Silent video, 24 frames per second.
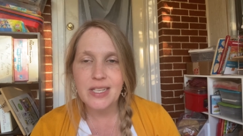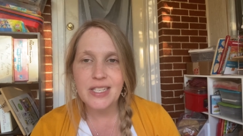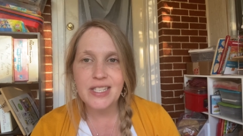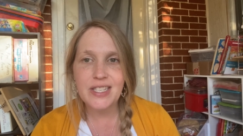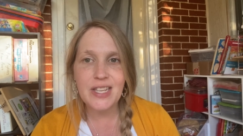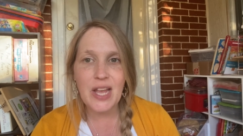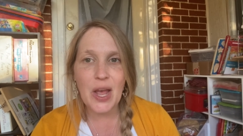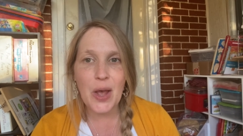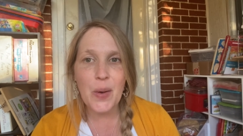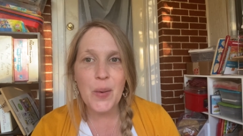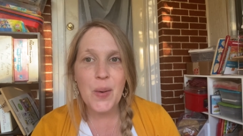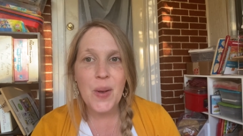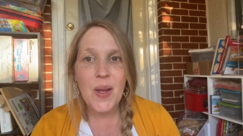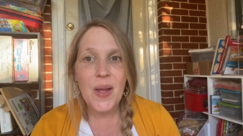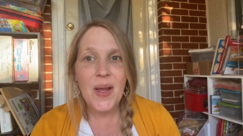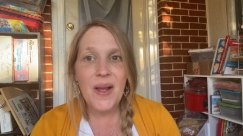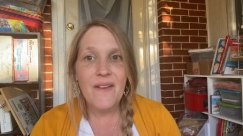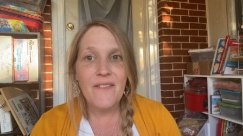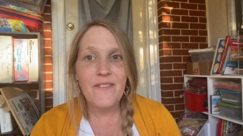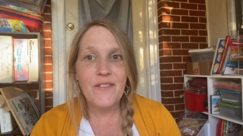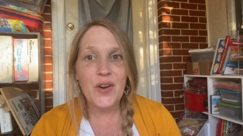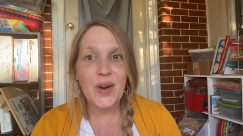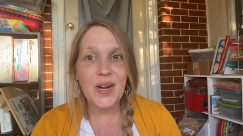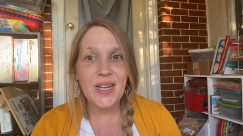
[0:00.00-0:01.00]
So
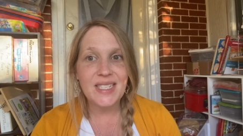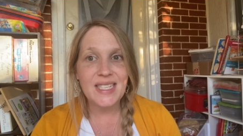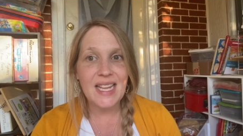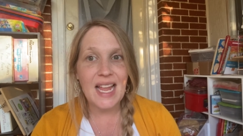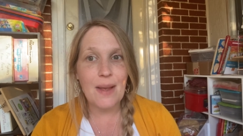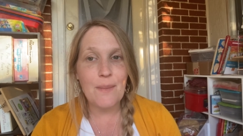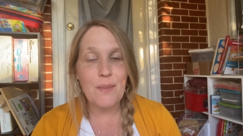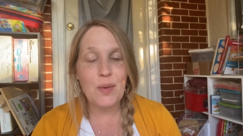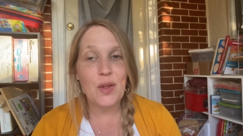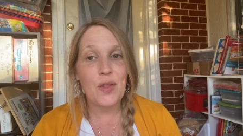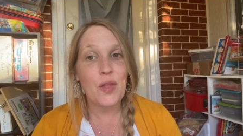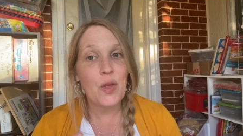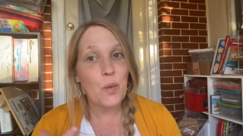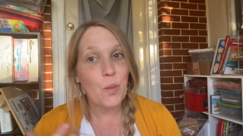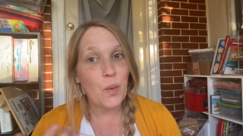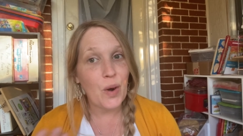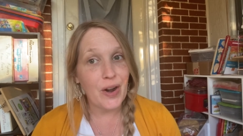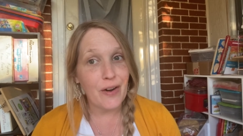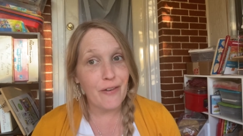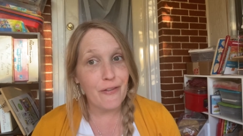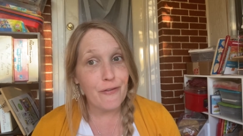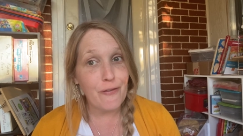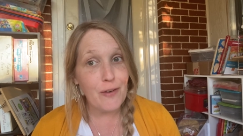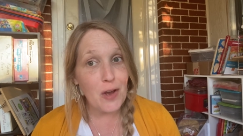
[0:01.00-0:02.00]
for example, the
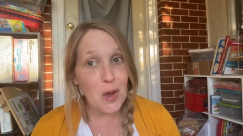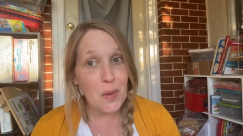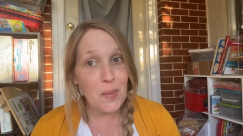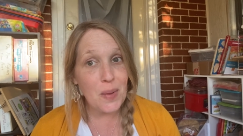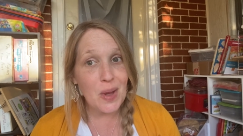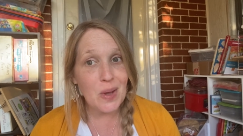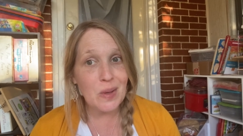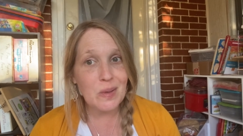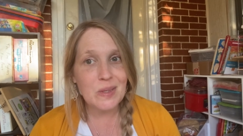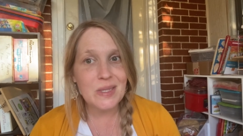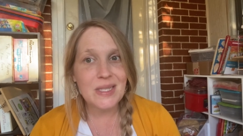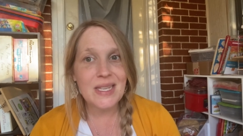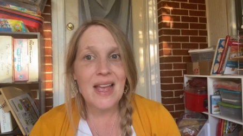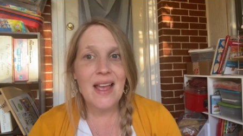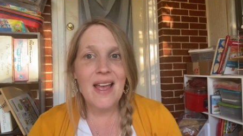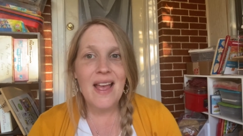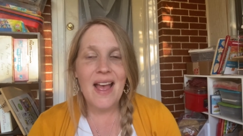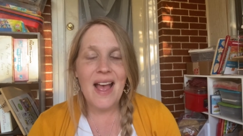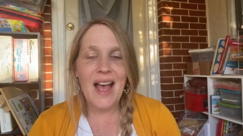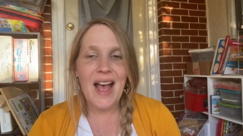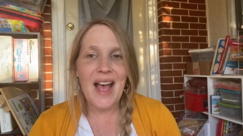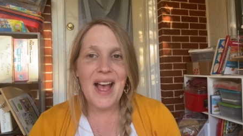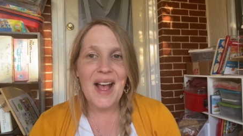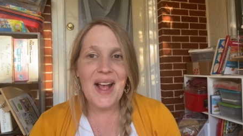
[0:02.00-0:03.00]
word phobos,
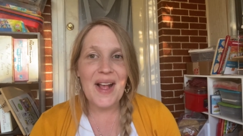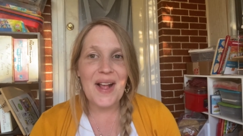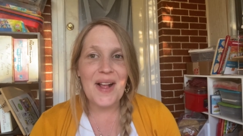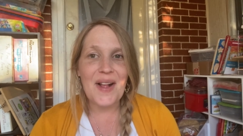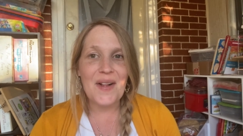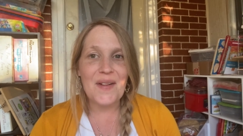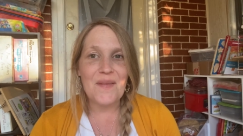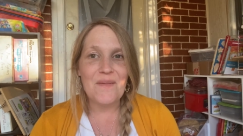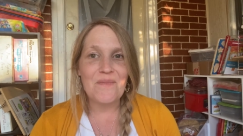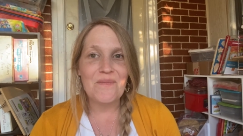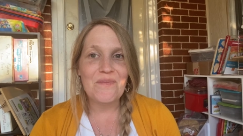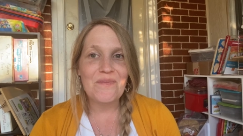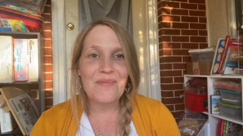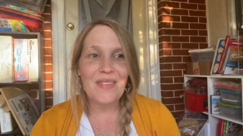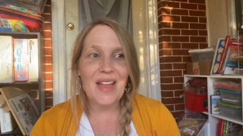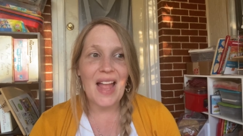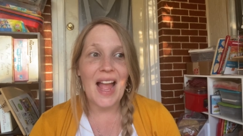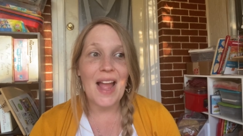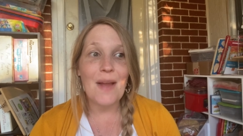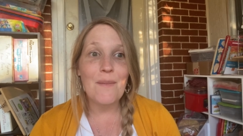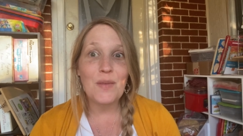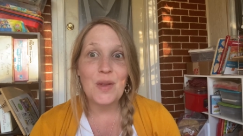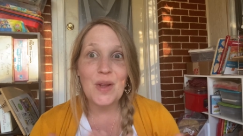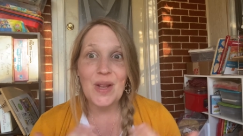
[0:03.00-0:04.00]
I'm
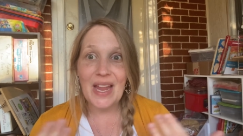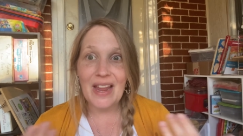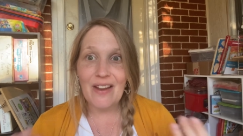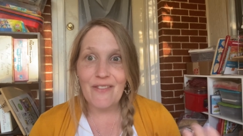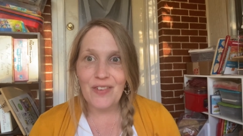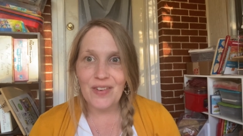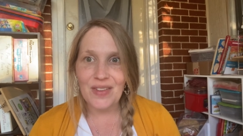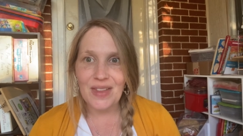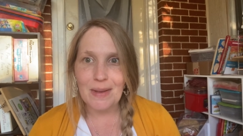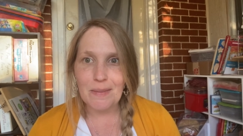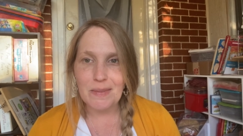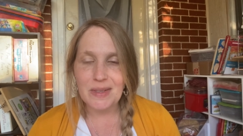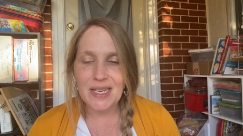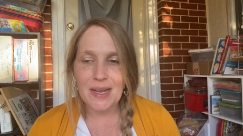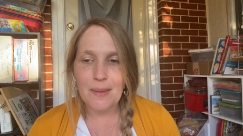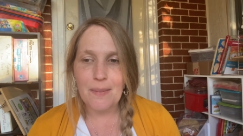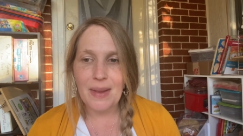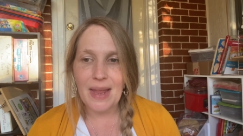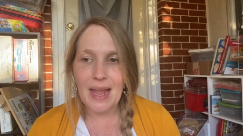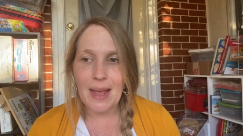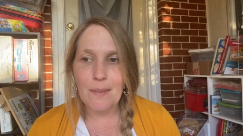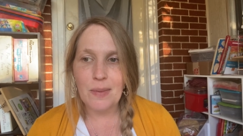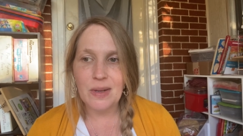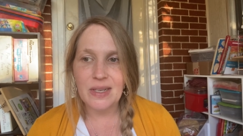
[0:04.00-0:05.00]
looking for them to
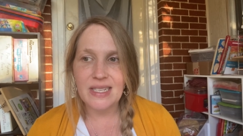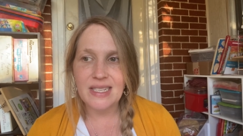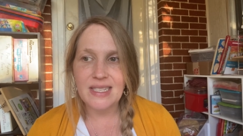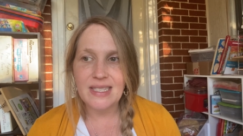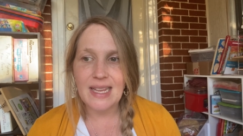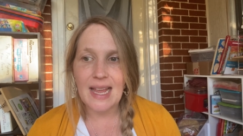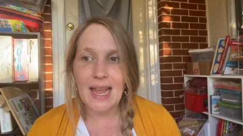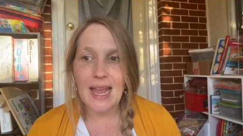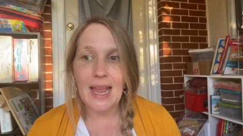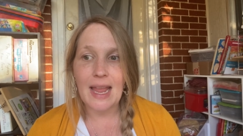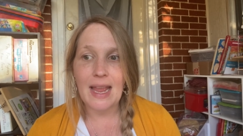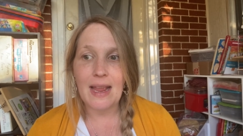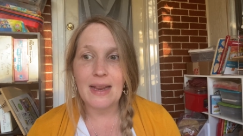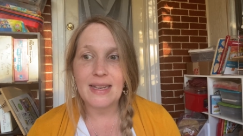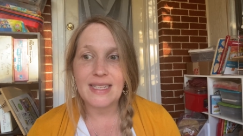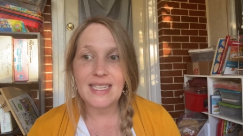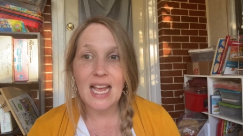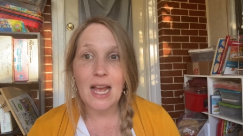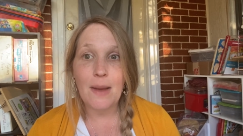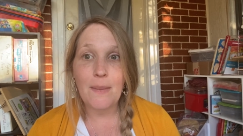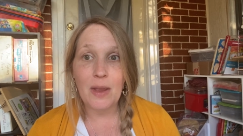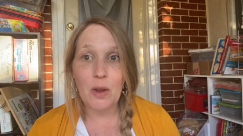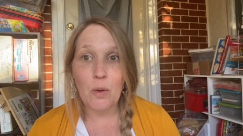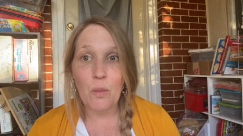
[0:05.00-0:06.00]
be able to say,
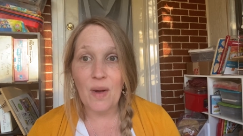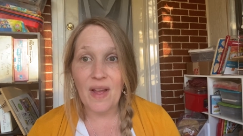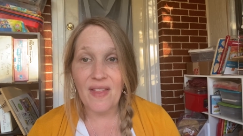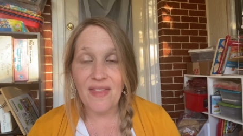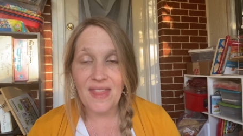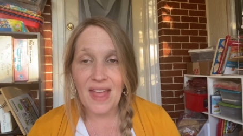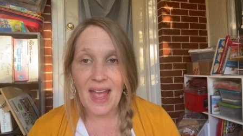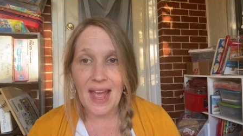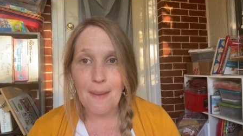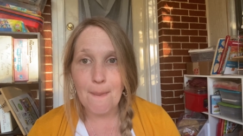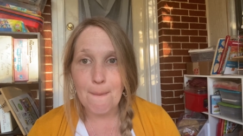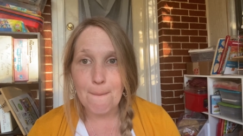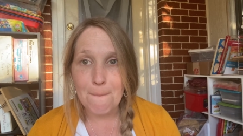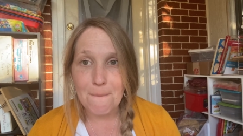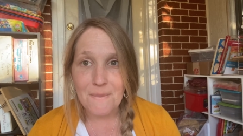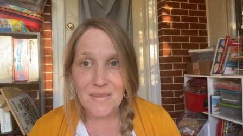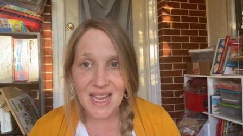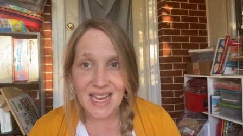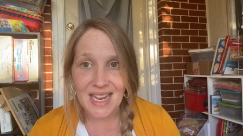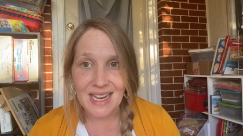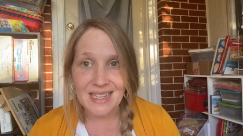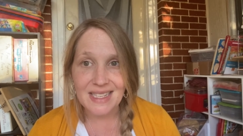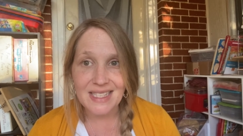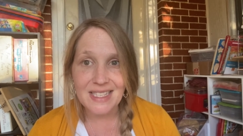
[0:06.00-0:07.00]
tell me what that
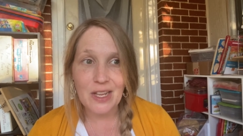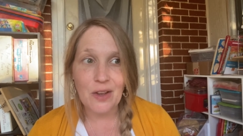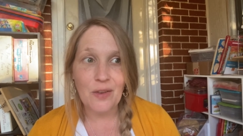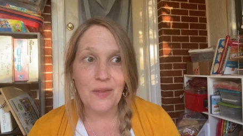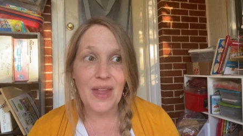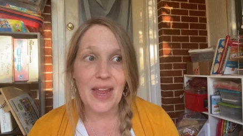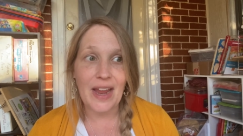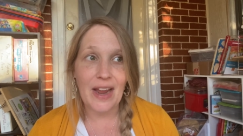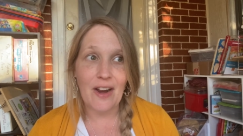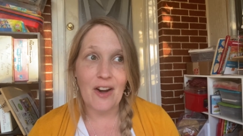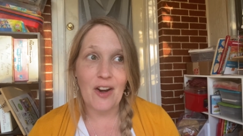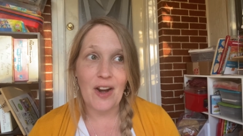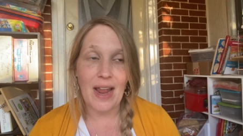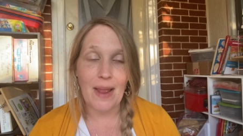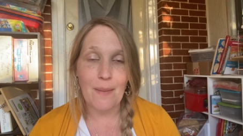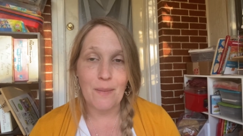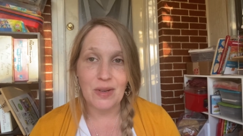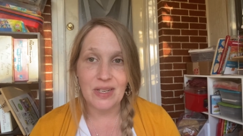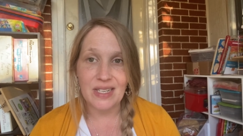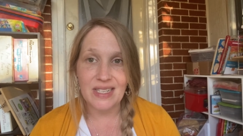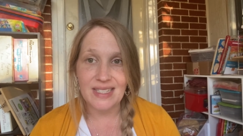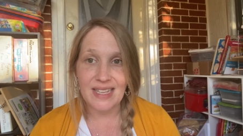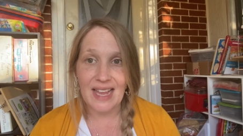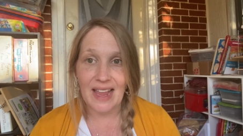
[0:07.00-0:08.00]
means. So they are
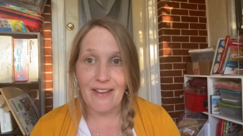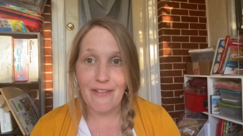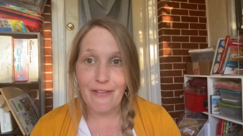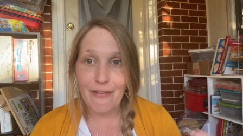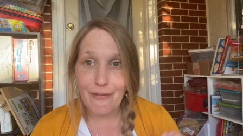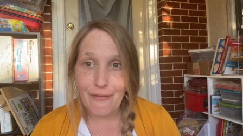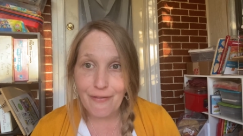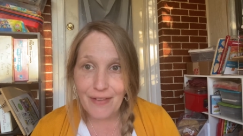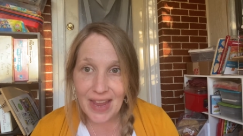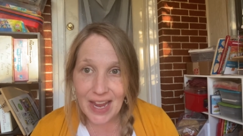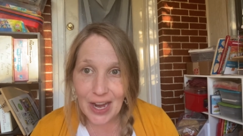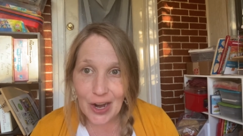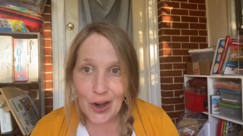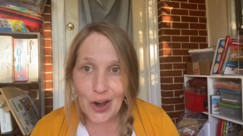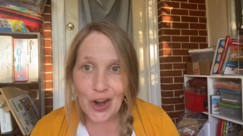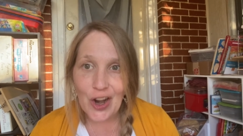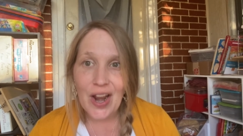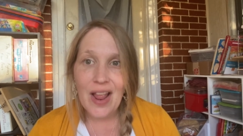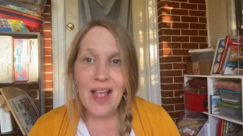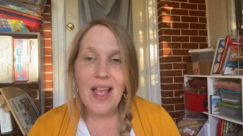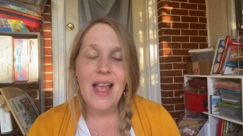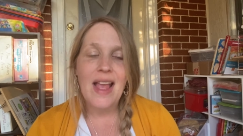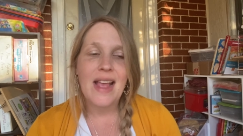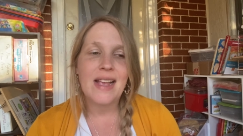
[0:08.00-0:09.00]
able to say
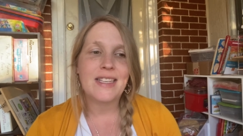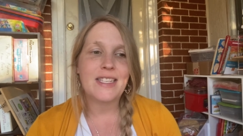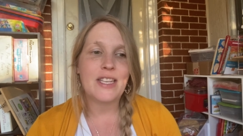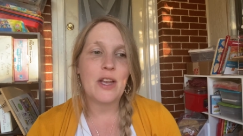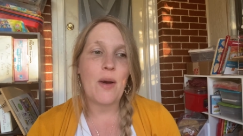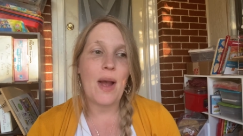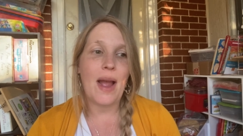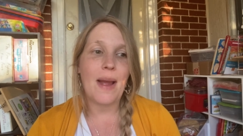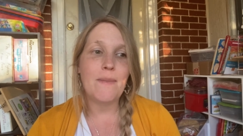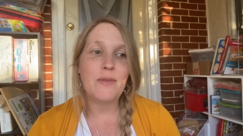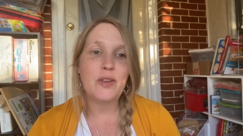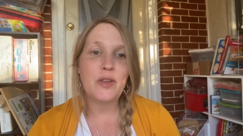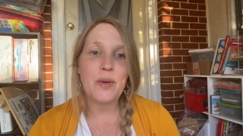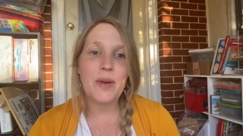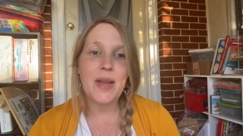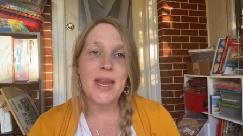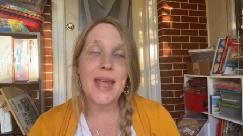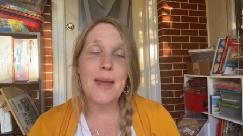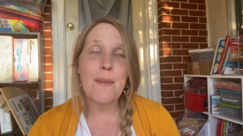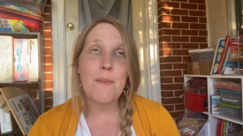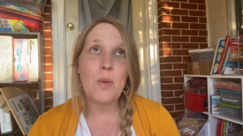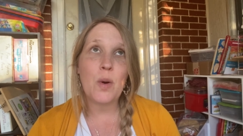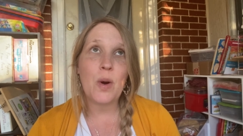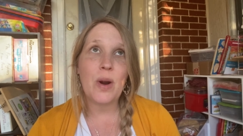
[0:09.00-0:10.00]
fear. So I'm
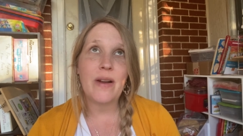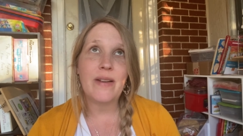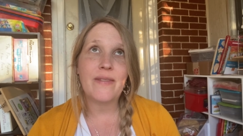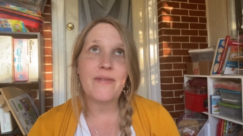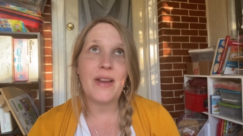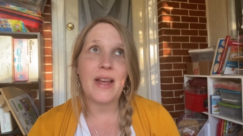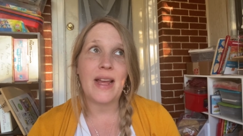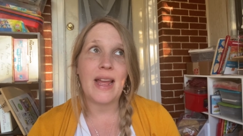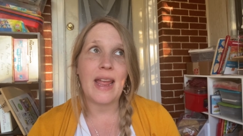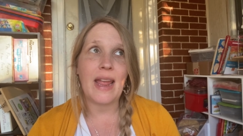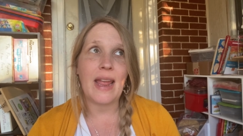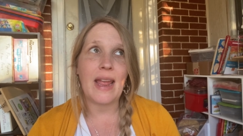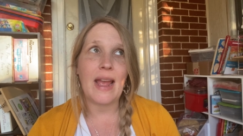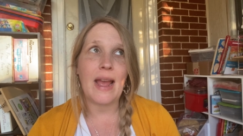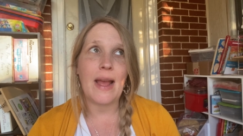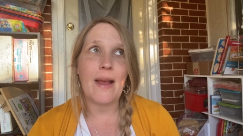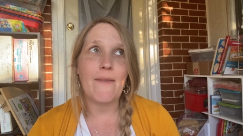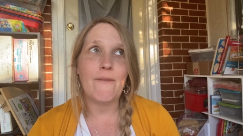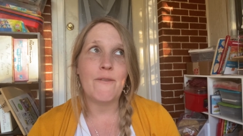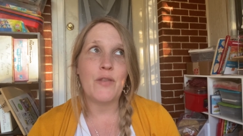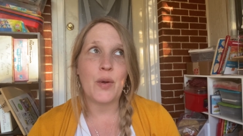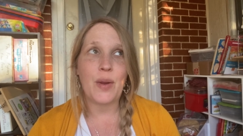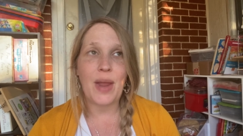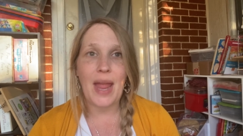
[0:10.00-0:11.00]
doing it more of a
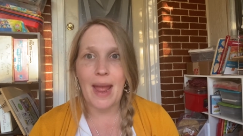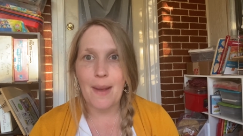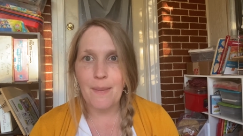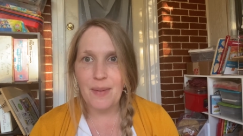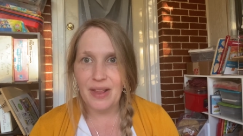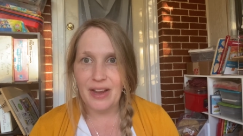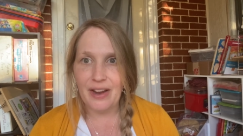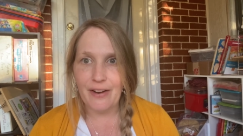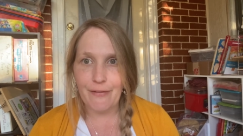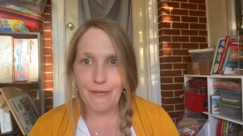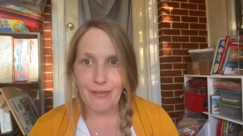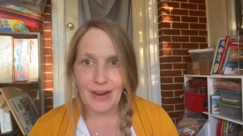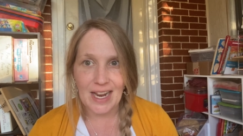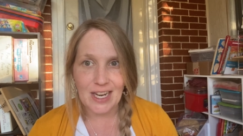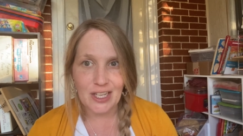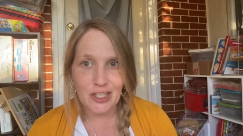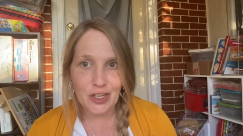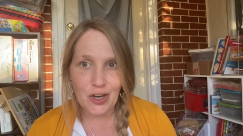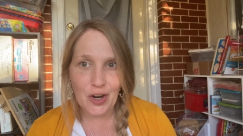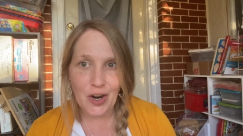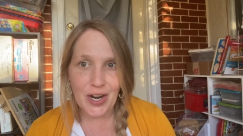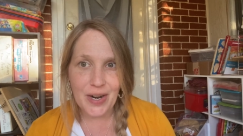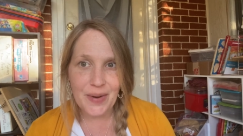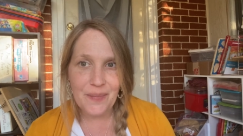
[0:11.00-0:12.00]
vocabulary
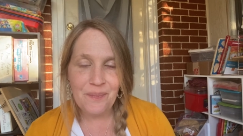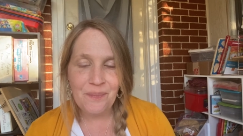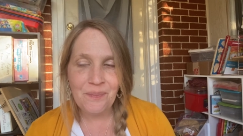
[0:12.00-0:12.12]
flashcard.